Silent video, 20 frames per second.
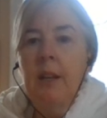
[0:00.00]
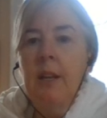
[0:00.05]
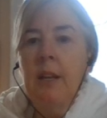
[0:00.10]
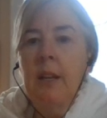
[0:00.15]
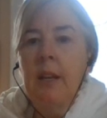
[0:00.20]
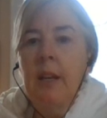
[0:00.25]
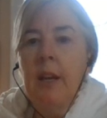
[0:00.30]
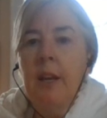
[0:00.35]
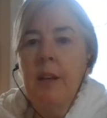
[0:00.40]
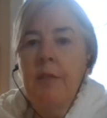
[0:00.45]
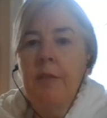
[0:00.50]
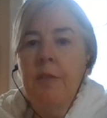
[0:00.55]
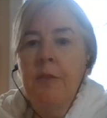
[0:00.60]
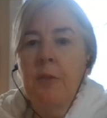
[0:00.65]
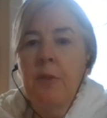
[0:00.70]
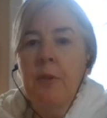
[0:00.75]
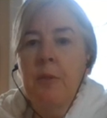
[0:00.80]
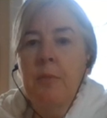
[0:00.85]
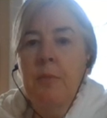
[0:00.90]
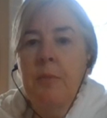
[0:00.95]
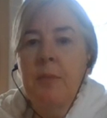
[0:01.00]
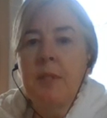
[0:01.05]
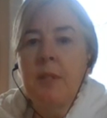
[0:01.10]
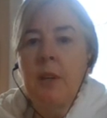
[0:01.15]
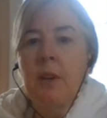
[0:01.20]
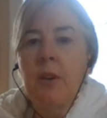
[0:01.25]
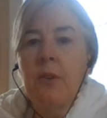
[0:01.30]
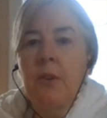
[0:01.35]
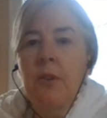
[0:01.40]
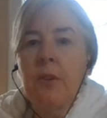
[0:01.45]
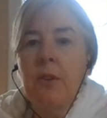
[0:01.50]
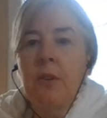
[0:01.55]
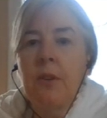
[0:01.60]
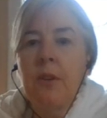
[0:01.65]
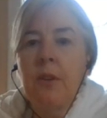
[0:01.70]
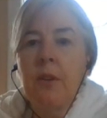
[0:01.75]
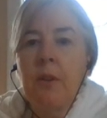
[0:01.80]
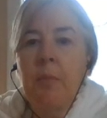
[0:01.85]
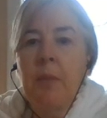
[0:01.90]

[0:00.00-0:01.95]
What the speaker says: Landforms on Our